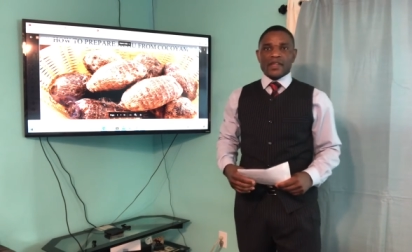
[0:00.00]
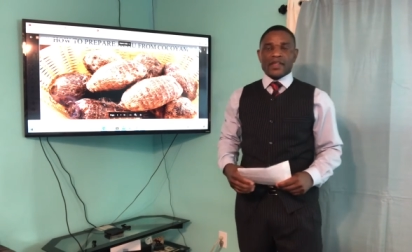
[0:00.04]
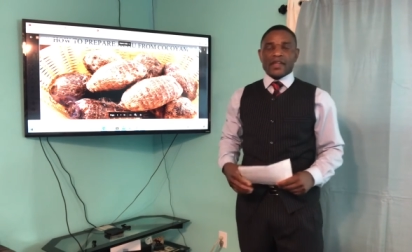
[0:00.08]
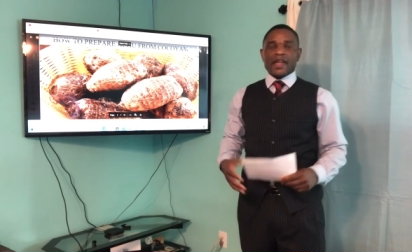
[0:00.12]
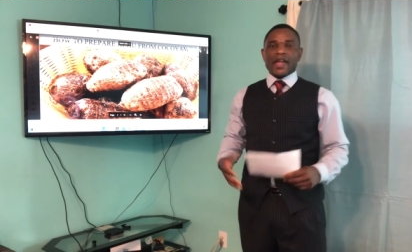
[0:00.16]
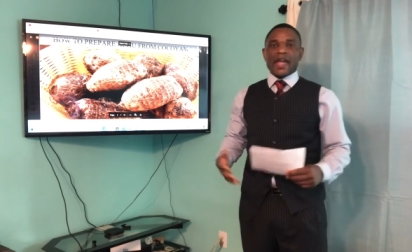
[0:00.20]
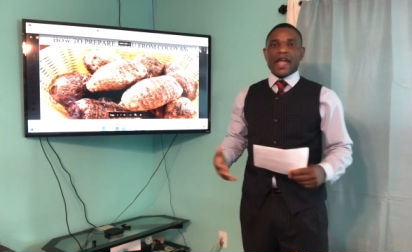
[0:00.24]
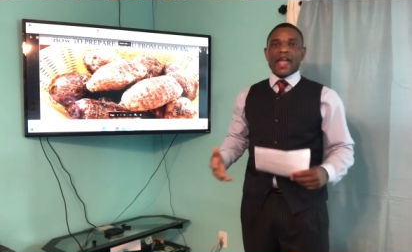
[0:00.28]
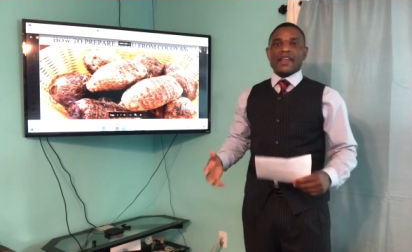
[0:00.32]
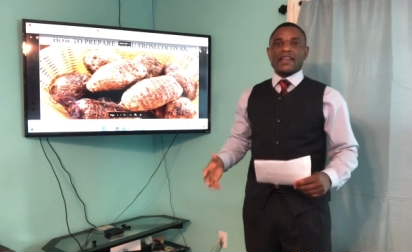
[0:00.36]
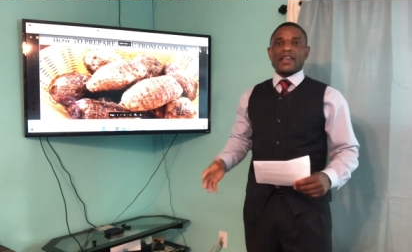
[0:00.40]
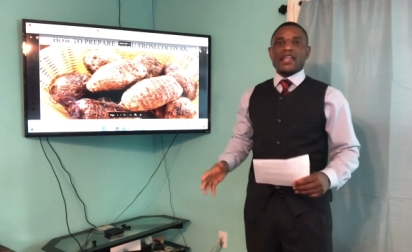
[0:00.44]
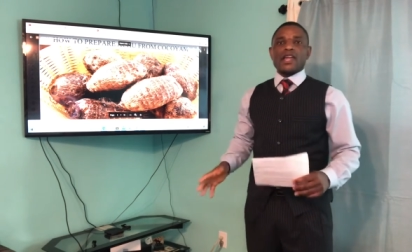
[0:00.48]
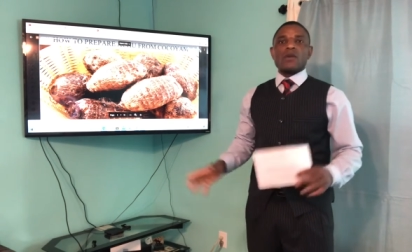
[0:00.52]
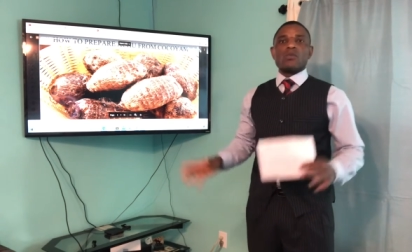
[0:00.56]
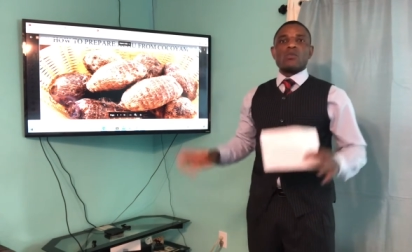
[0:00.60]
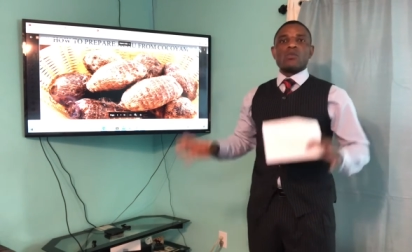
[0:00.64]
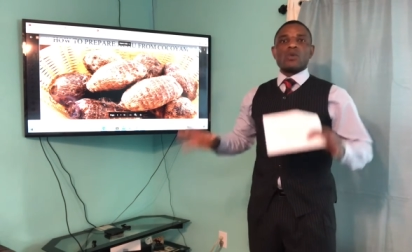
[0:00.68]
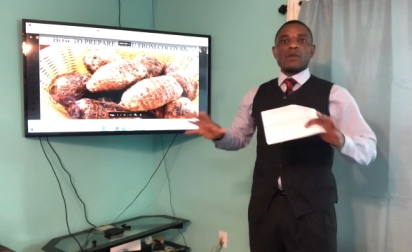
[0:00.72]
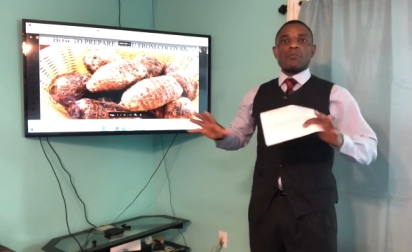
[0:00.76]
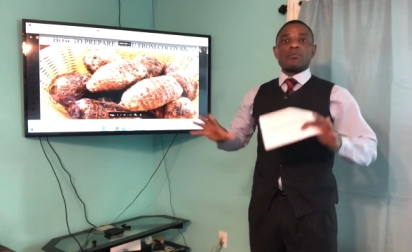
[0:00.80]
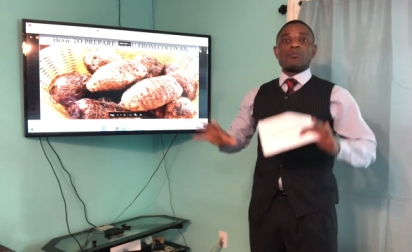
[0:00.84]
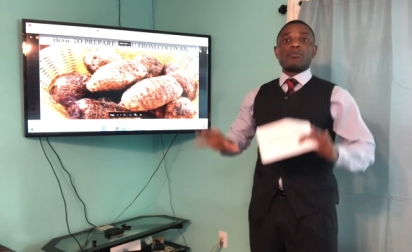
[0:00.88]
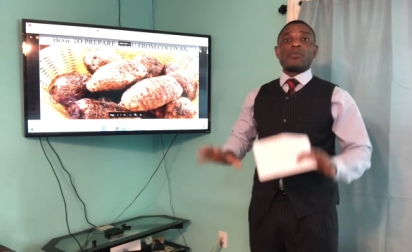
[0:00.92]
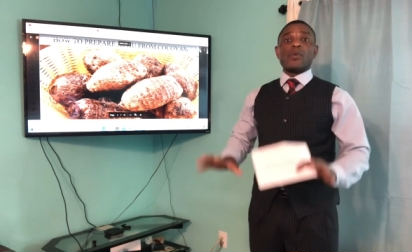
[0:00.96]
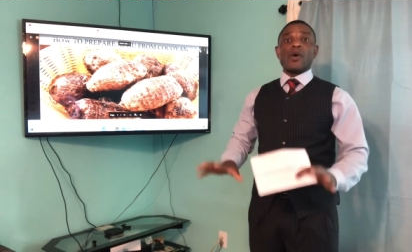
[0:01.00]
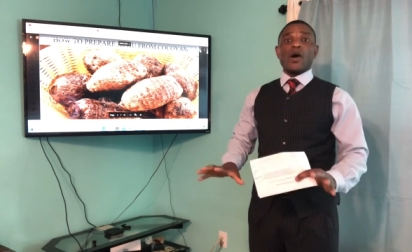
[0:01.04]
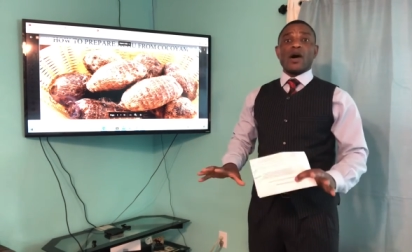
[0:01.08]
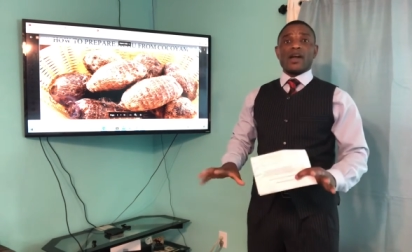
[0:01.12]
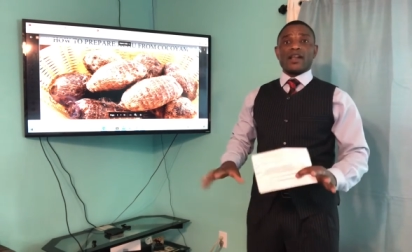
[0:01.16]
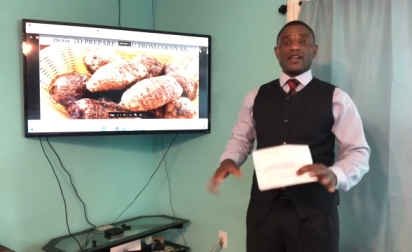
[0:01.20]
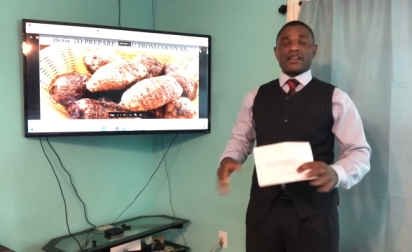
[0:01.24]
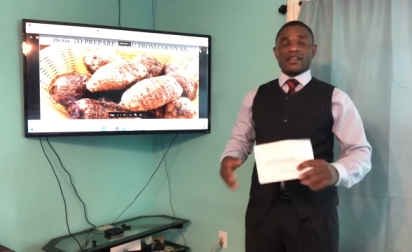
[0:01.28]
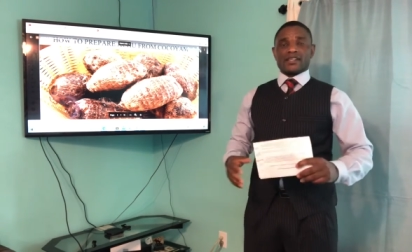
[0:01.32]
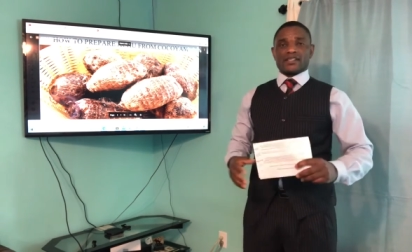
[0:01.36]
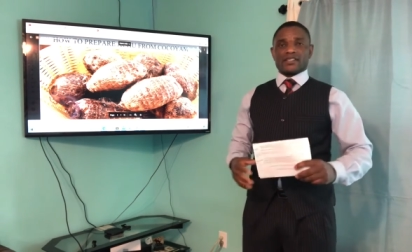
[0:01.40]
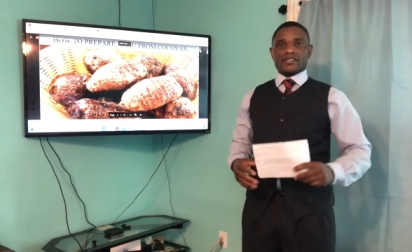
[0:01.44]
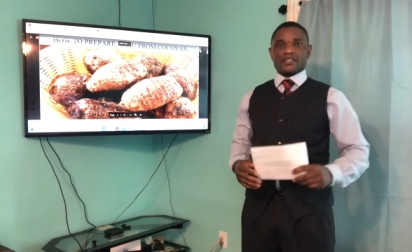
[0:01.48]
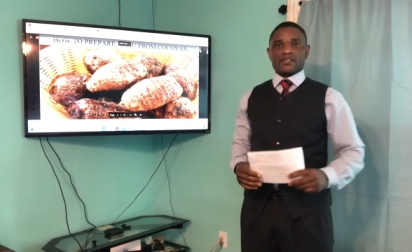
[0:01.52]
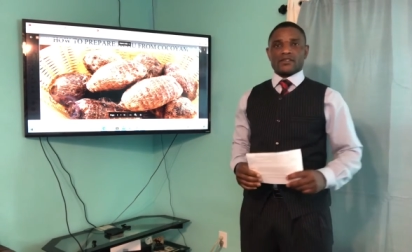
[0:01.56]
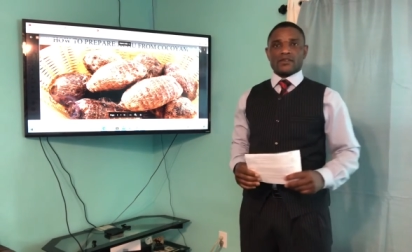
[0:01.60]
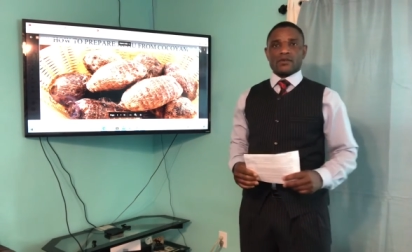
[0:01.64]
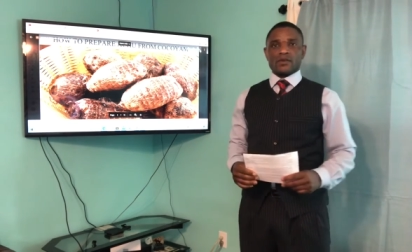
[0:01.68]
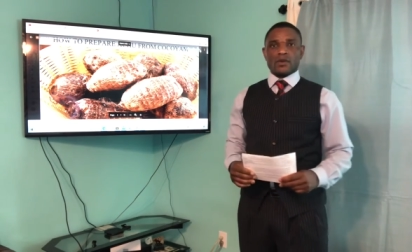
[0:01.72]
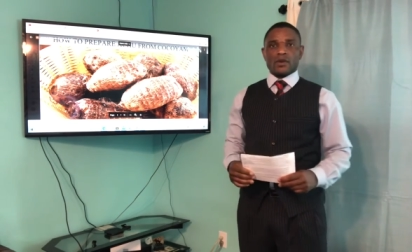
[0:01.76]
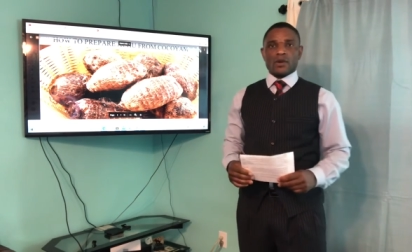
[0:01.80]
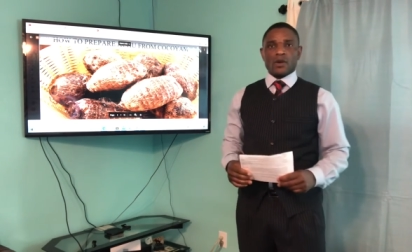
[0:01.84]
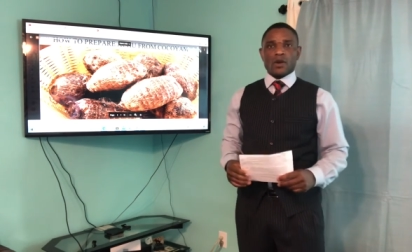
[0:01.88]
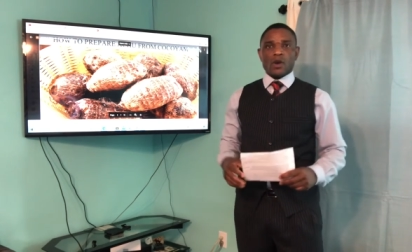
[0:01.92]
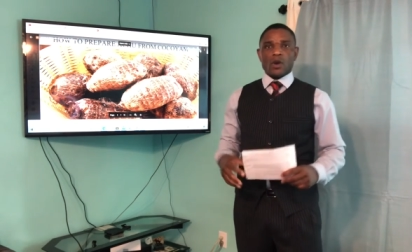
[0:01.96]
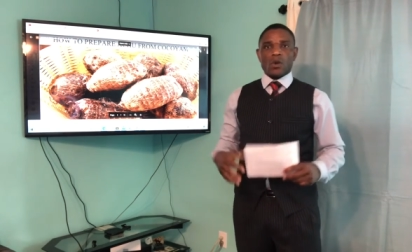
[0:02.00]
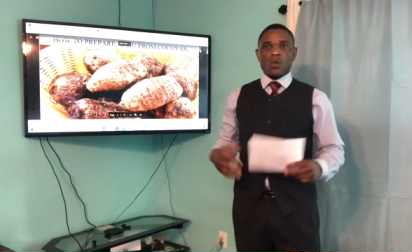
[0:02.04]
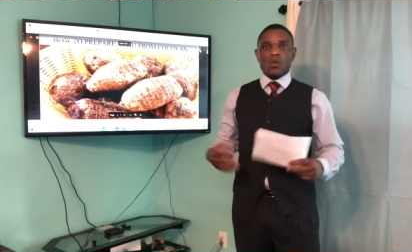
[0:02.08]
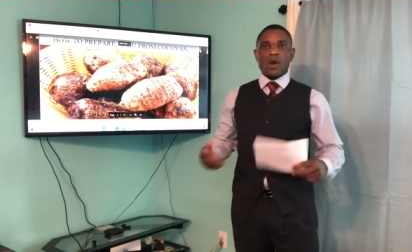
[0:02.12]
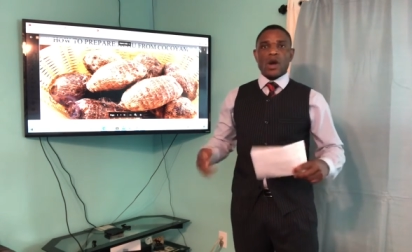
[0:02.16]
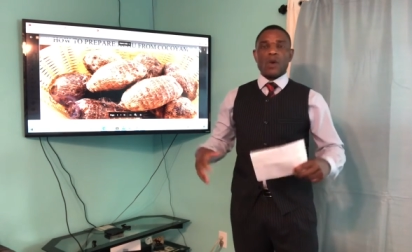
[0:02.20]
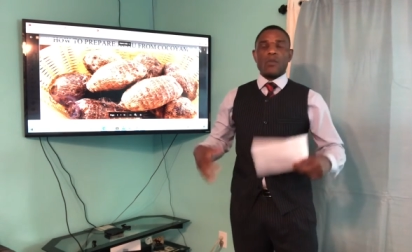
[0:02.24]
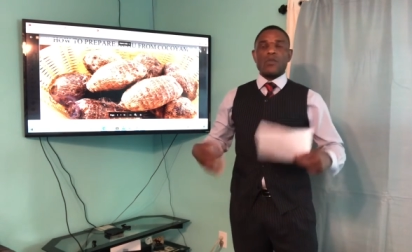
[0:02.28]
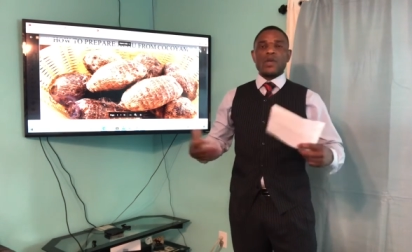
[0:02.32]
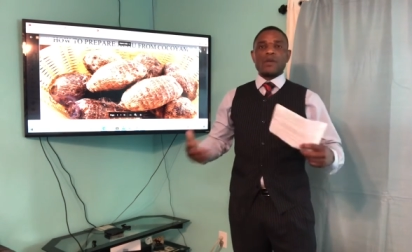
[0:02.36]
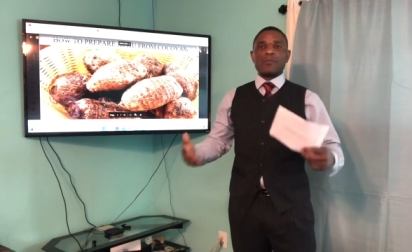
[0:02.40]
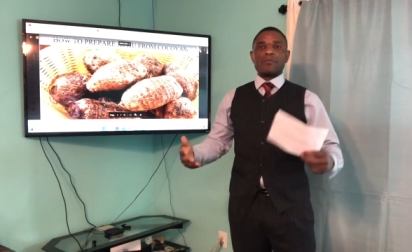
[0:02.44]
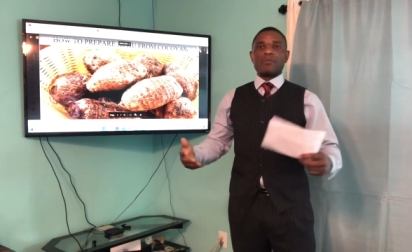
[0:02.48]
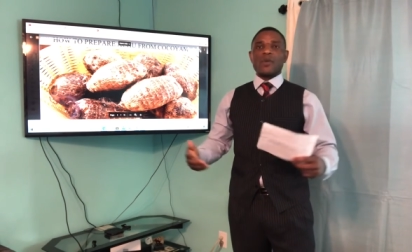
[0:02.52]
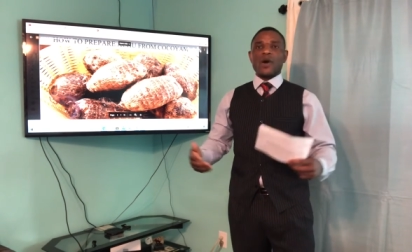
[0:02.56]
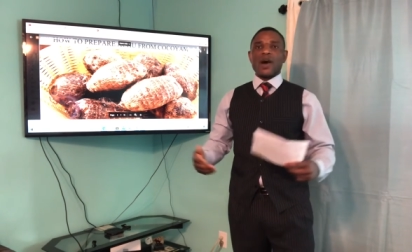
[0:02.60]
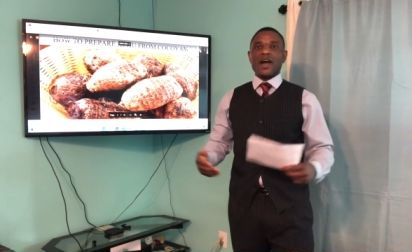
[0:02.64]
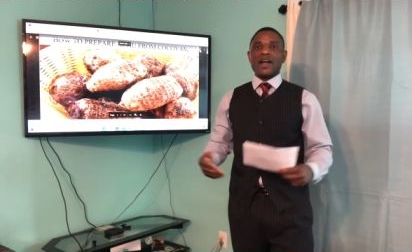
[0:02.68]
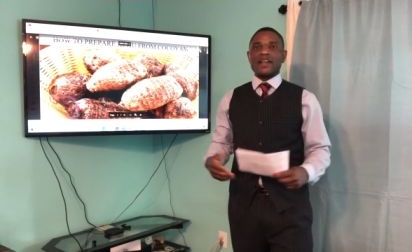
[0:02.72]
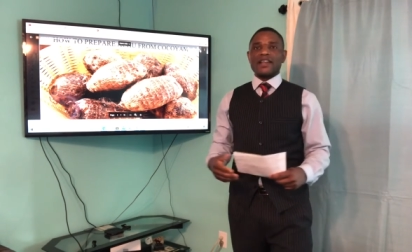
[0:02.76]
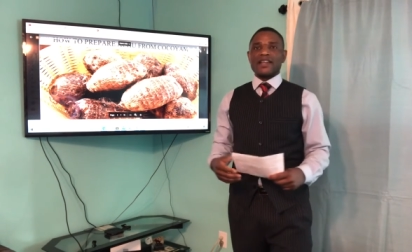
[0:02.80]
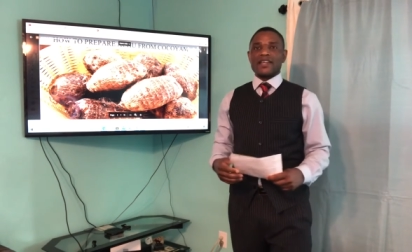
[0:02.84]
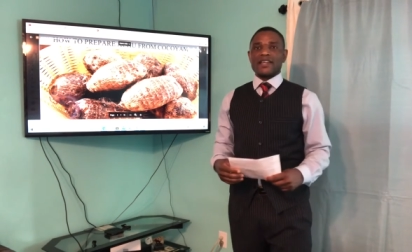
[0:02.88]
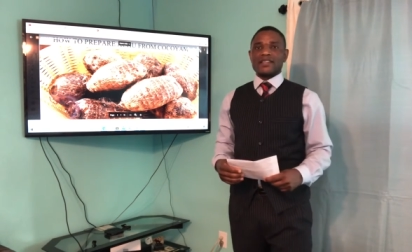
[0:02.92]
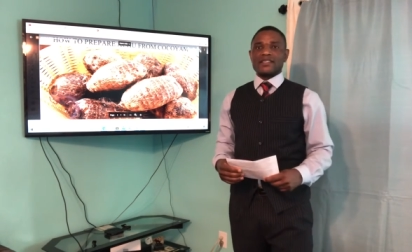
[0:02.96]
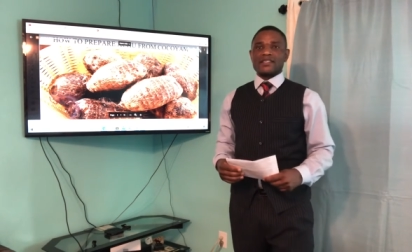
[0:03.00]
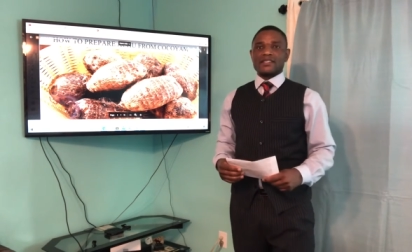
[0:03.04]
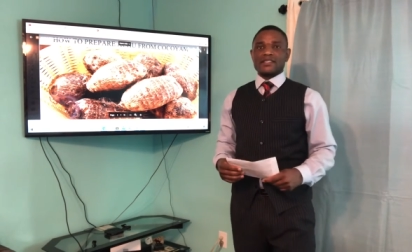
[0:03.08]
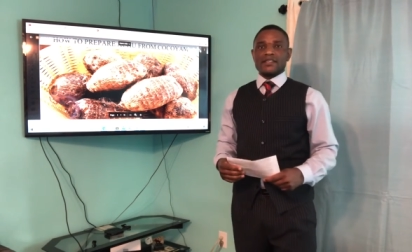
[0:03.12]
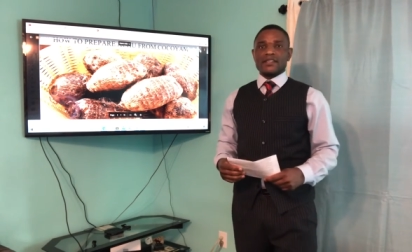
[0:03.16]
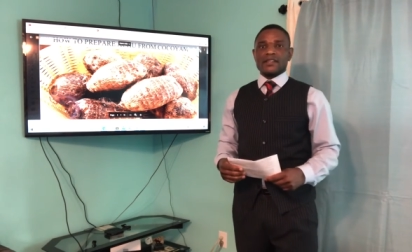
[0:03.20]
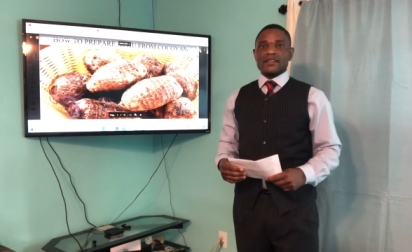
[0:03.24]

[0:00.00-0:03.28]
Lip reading: and then we boil it. When we boil it,